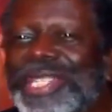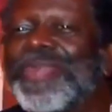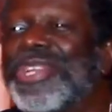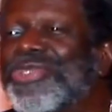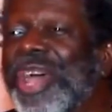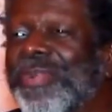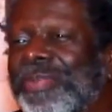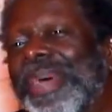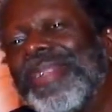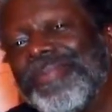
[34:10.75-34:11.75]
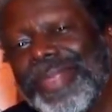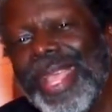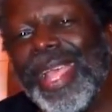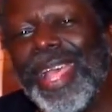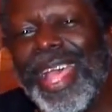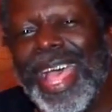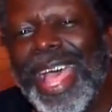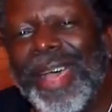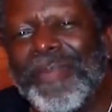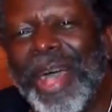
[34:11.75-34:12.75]
gets me in trouble, but
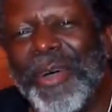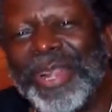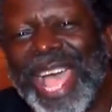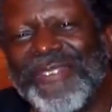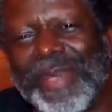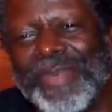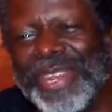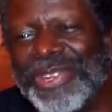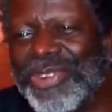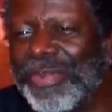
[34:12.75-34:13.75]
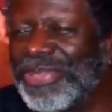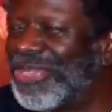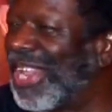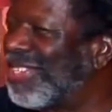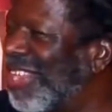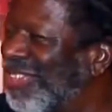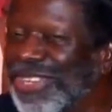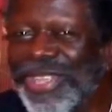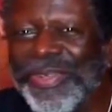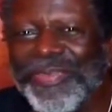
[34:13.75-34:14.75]
my whole life I've been in trouble, so that's nothing
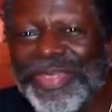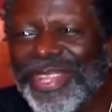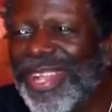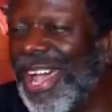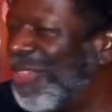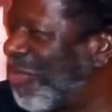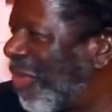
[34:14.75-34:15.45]
new. Other